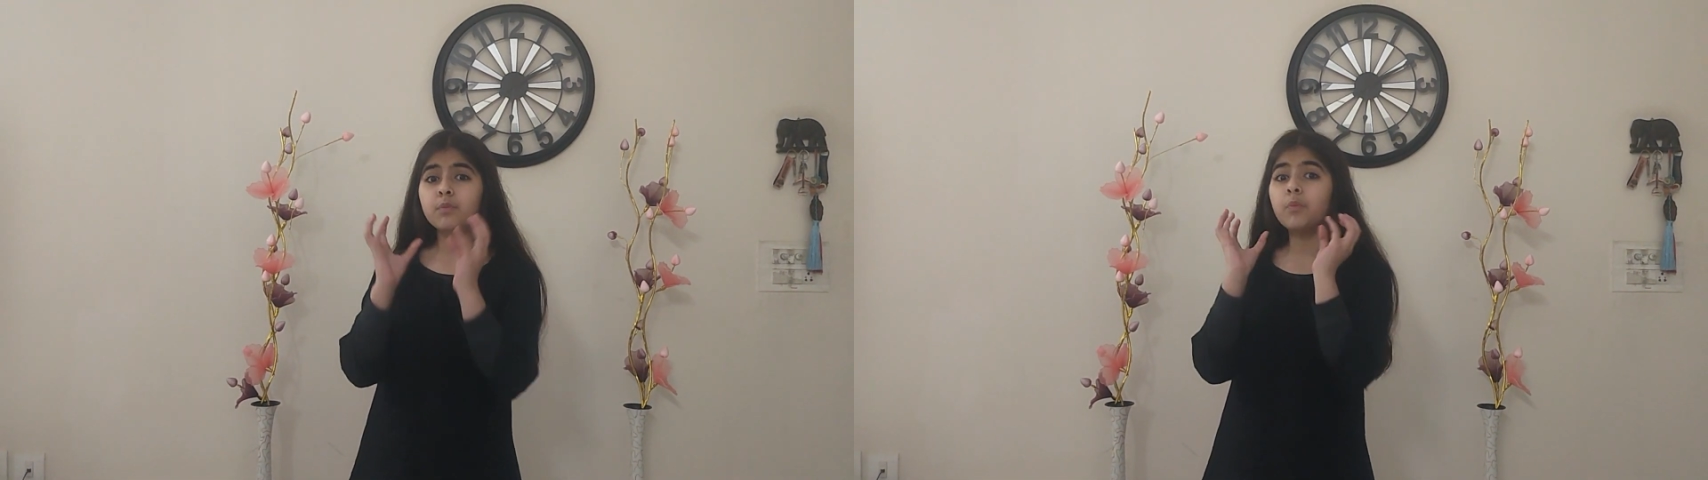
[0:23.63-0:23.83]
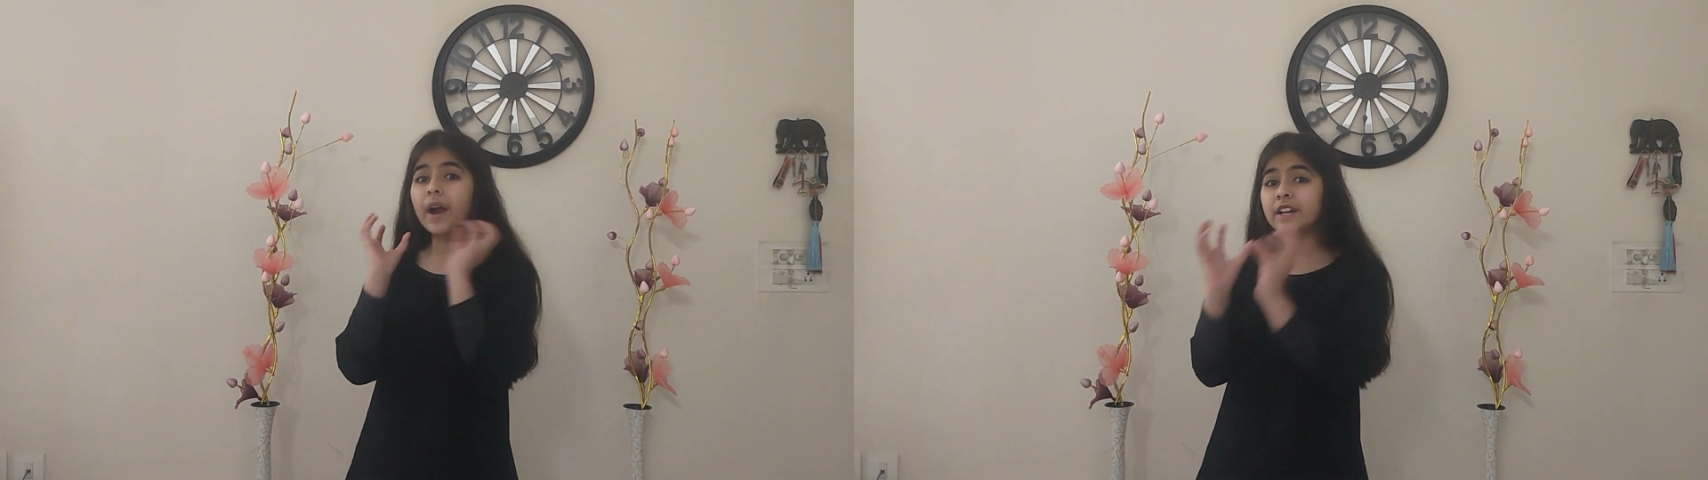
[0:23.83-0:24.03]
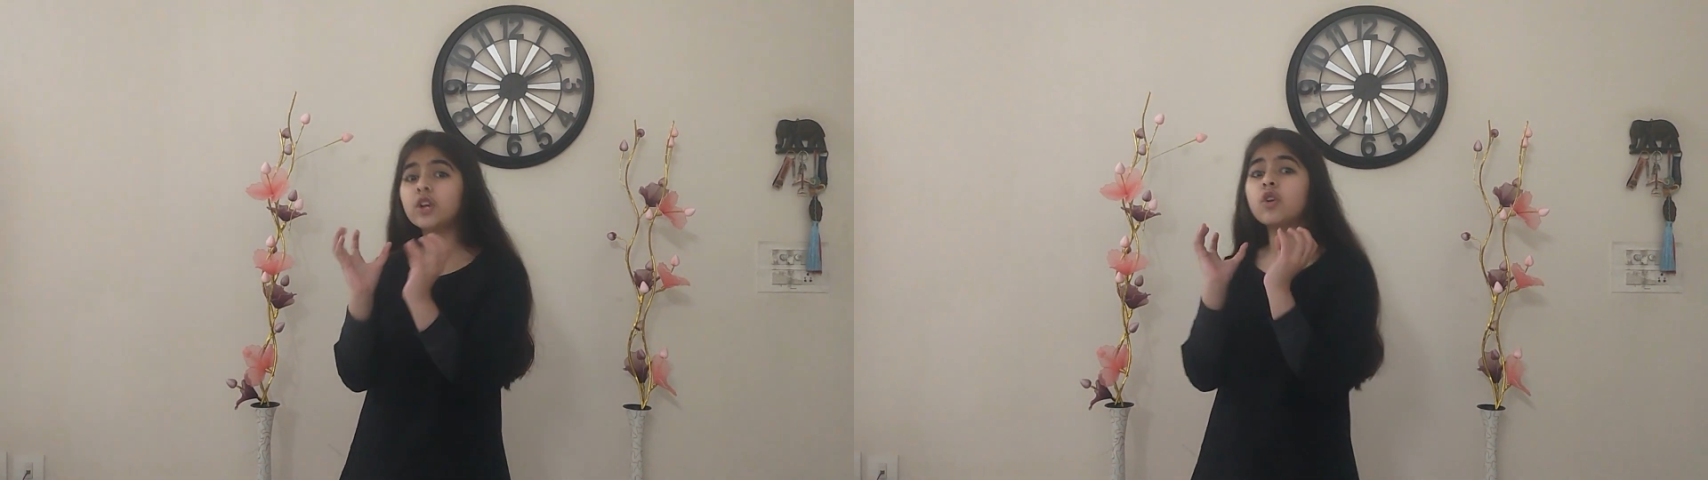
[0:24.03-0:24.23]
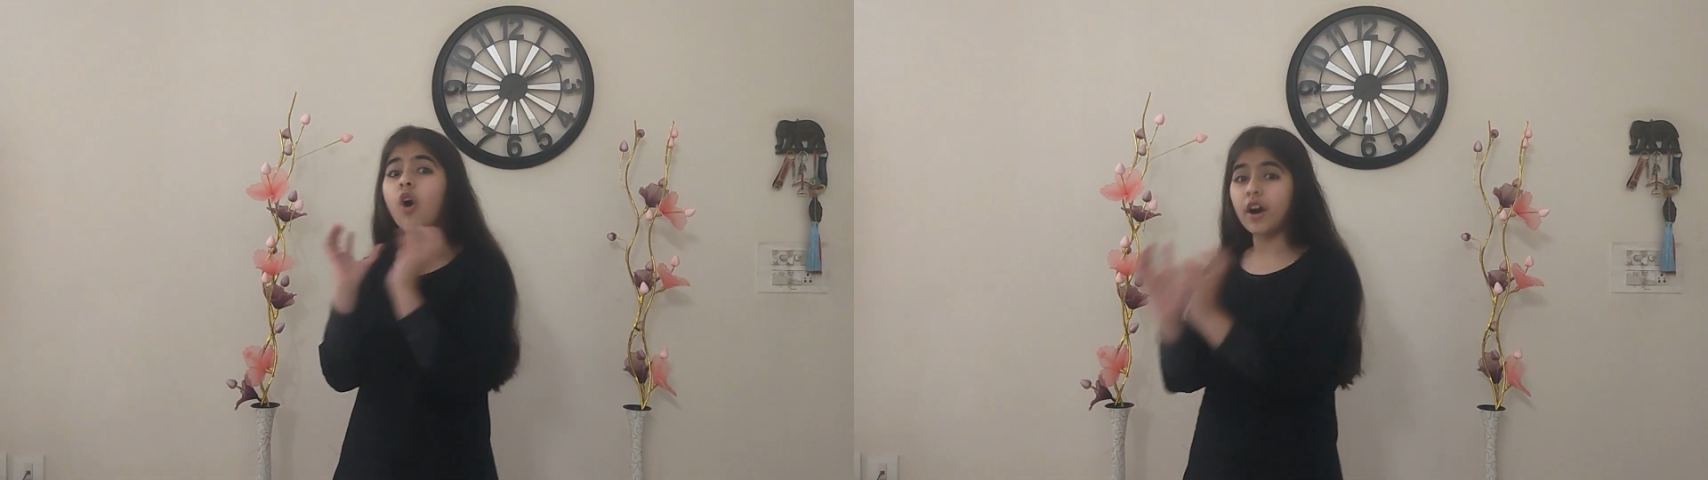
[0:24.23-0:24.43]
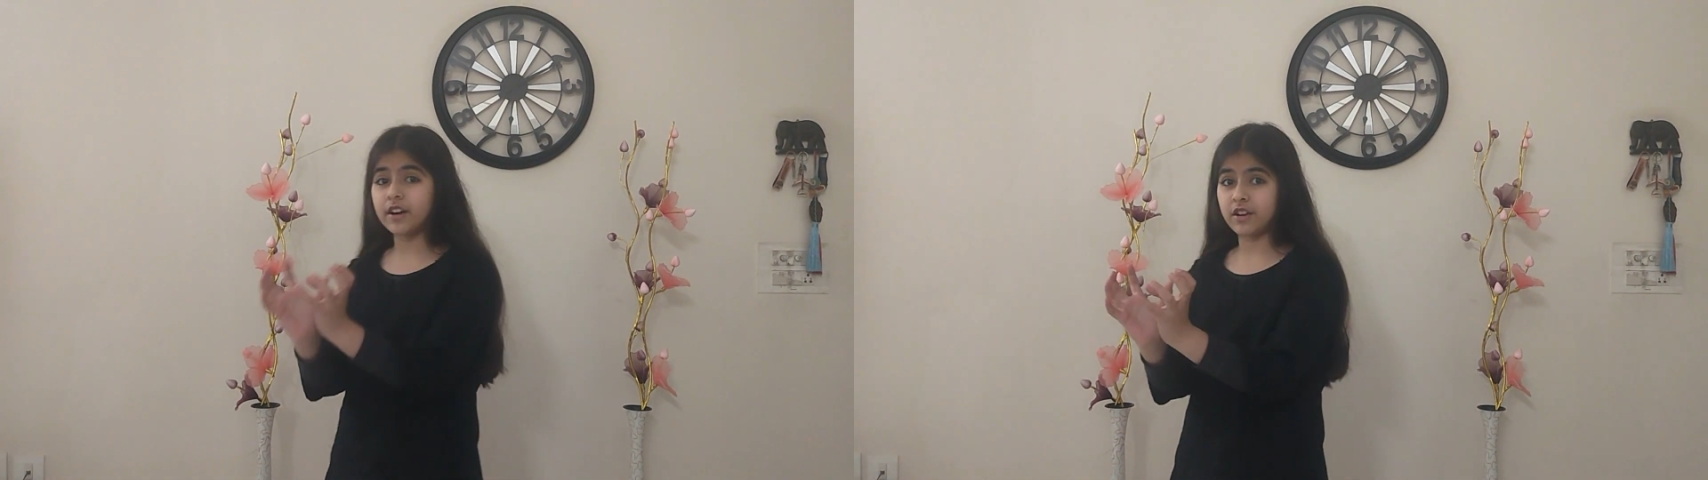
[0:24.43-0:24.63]
one
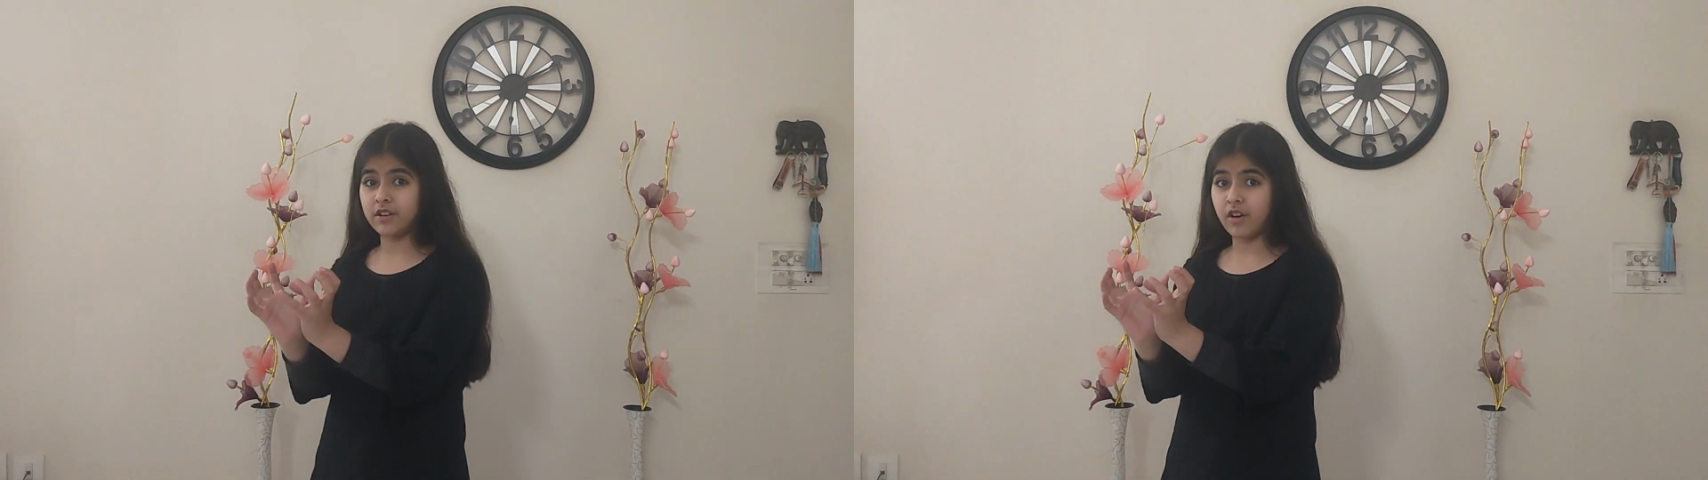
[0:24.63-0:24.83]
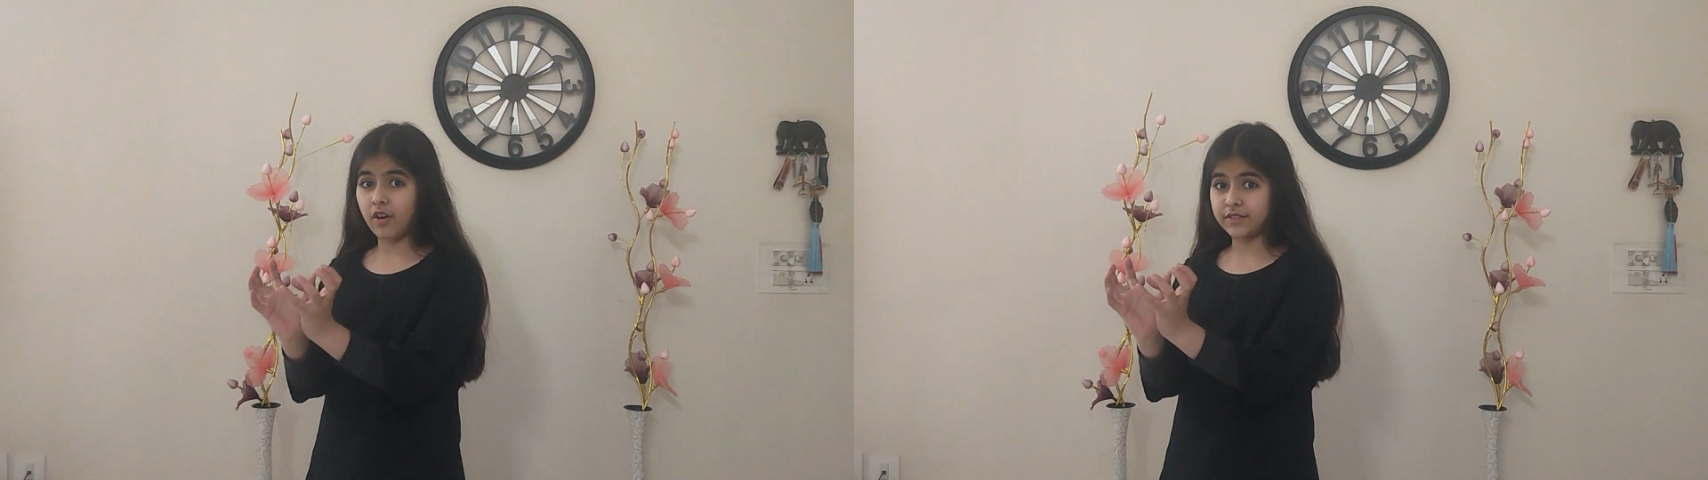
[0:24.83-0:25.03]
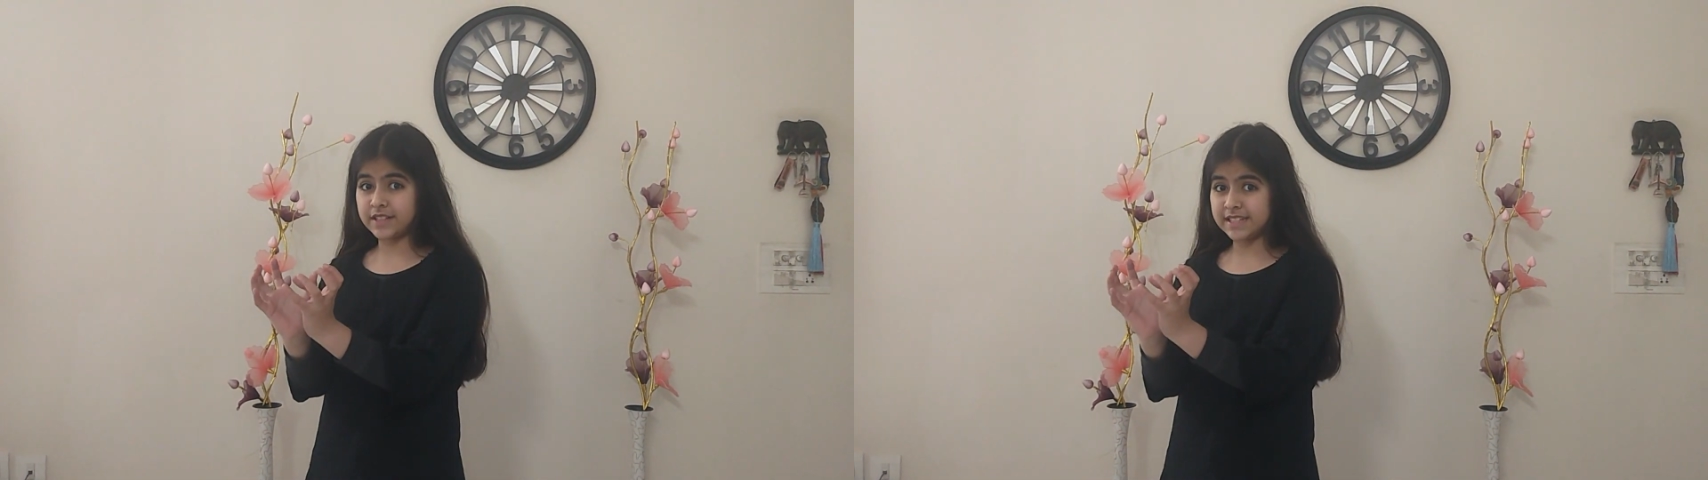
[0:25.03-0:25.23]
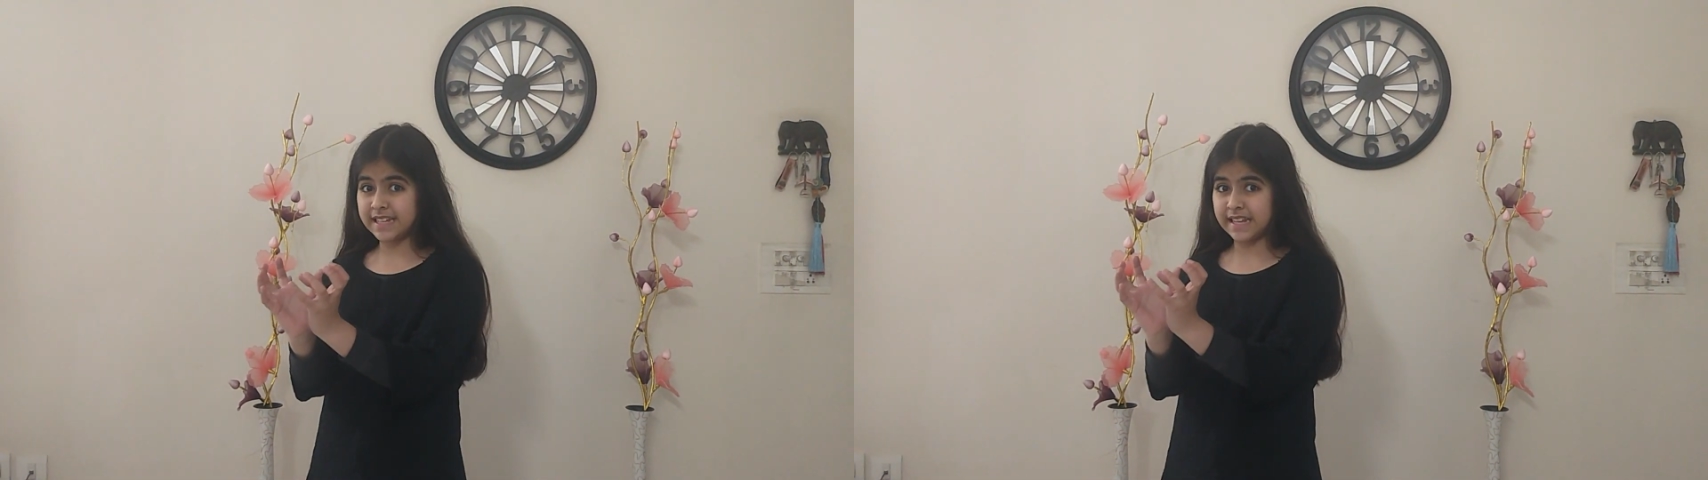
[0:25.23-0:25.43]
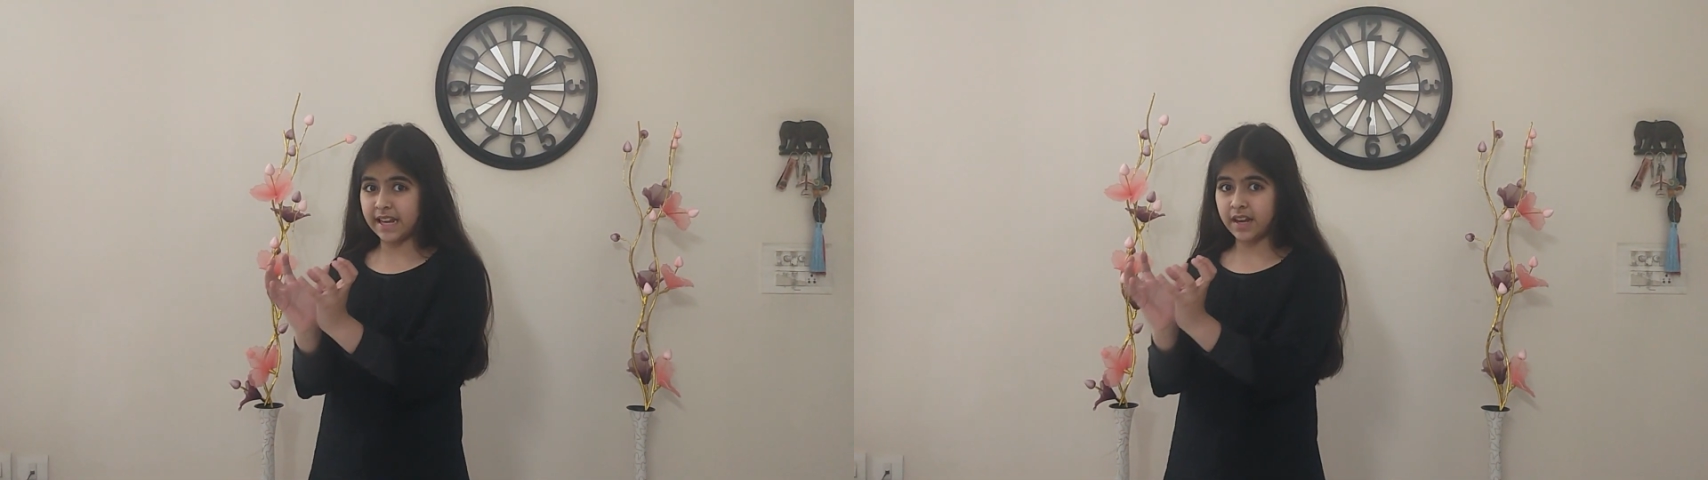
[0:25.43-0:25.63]
corner of the
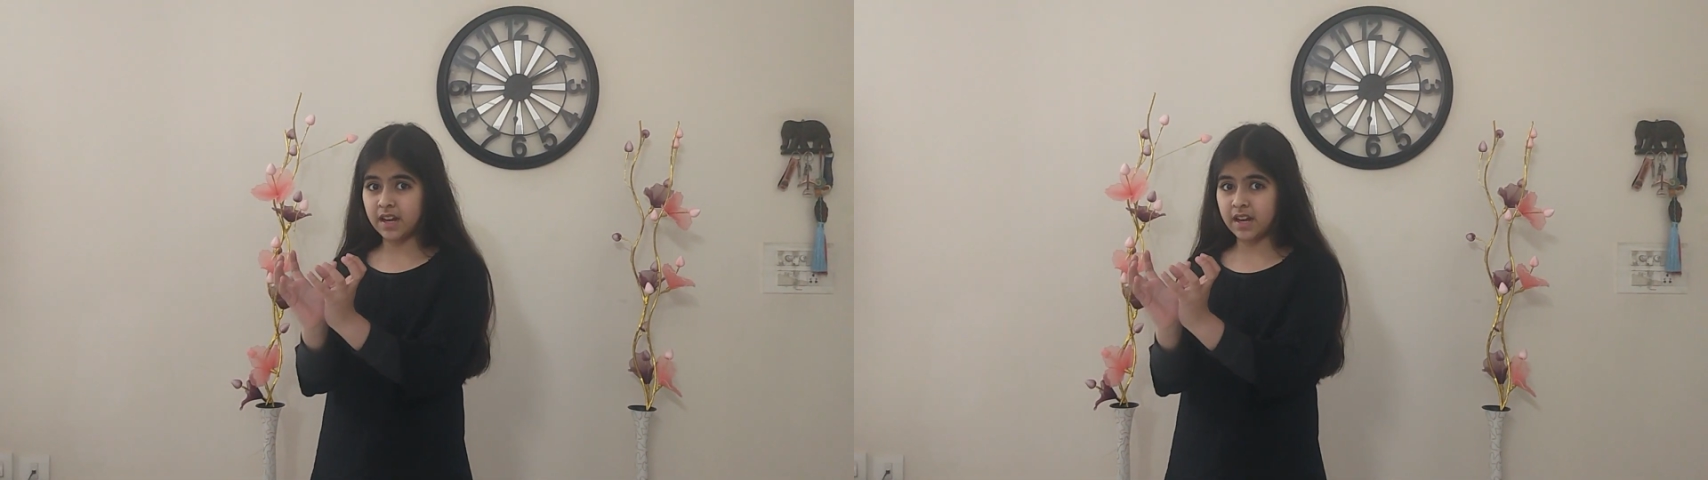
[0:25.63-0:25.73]
ceiling.